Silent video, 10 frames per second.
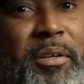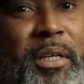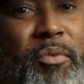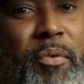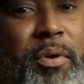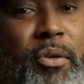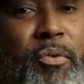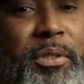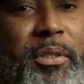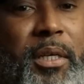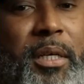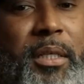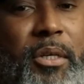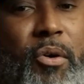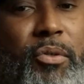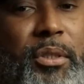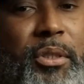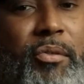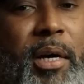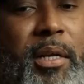That's what we do as coaches,
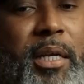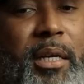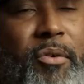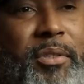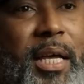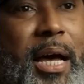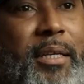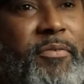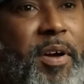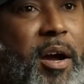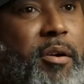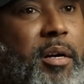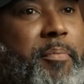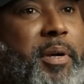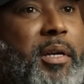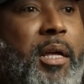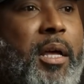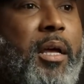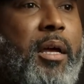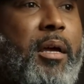is try to get those guys fired up and
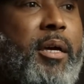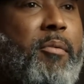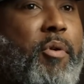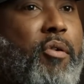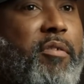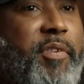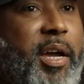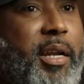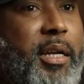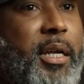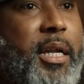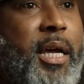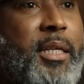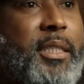get them motivated, and at the